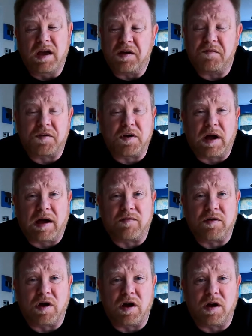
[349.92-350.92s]
if you
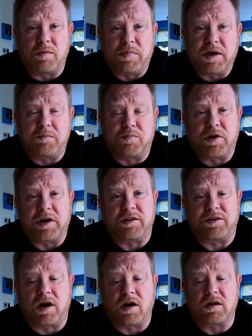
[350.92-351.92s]
haven't got a big
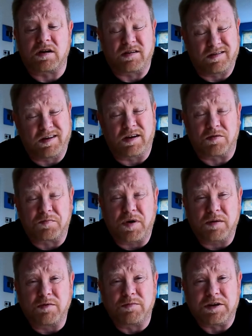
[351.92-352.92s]
breed dog, you could
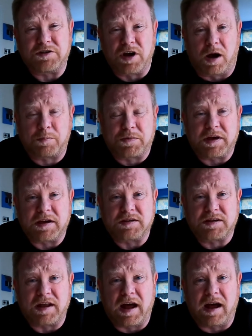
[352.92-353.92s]
probably chop
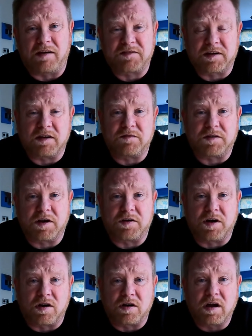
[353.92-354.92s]
these in half to give to your
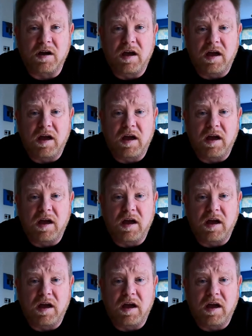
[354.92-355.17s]
dog,